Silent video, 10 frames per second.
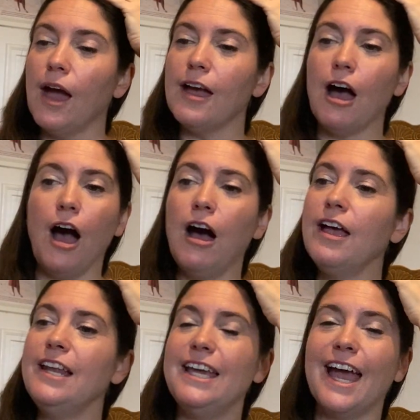
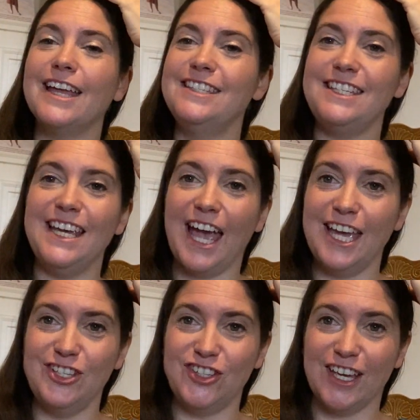Highly
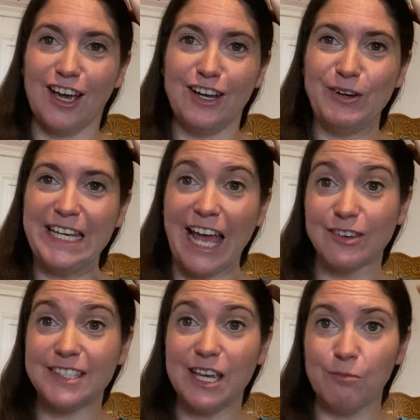anti-aging. We're now
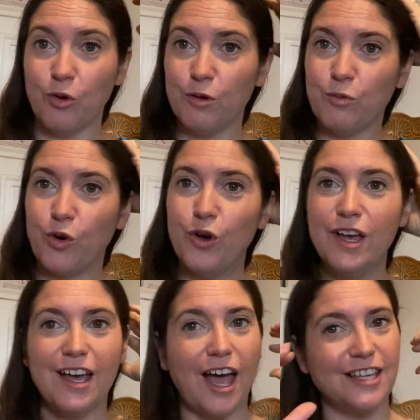seeing more and more
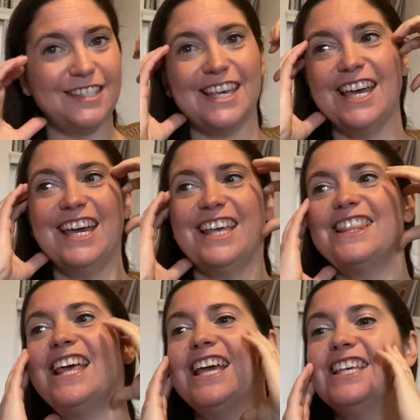skin
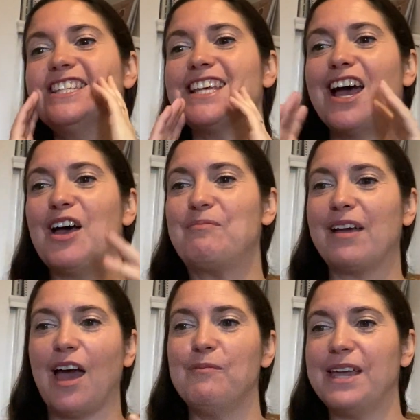things
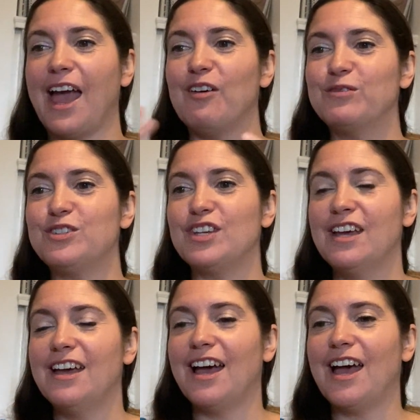coming out
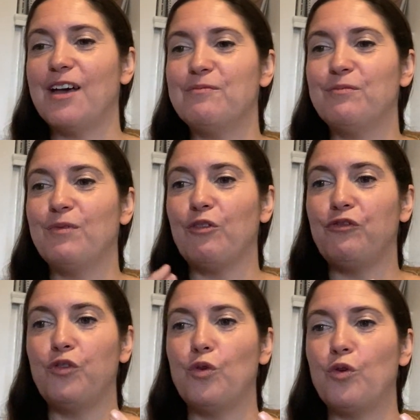
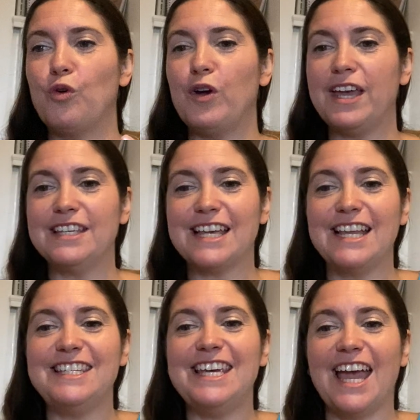for its
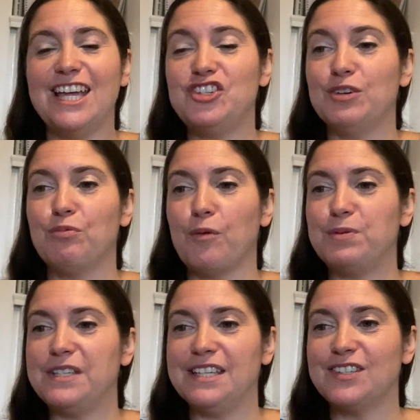anti-aging
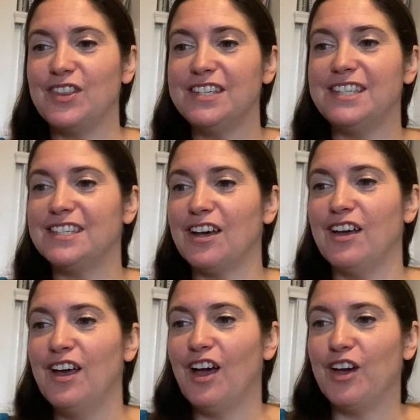properties. So this is a
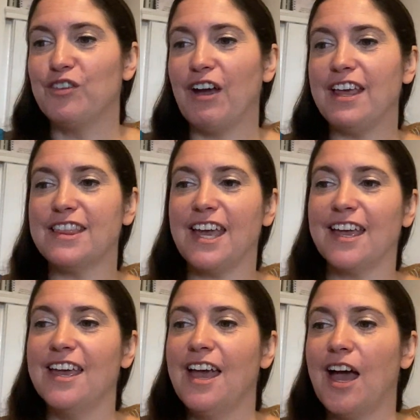great
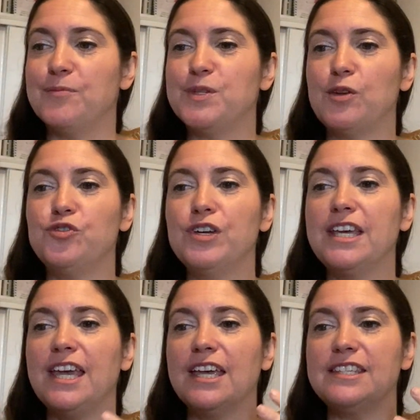thing. So
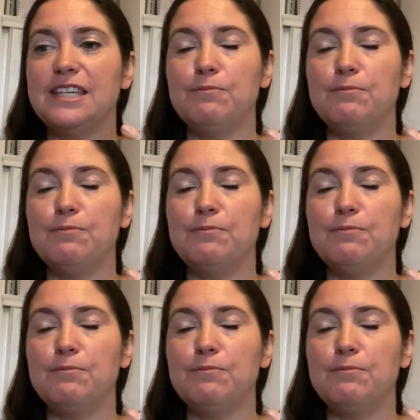drinking sea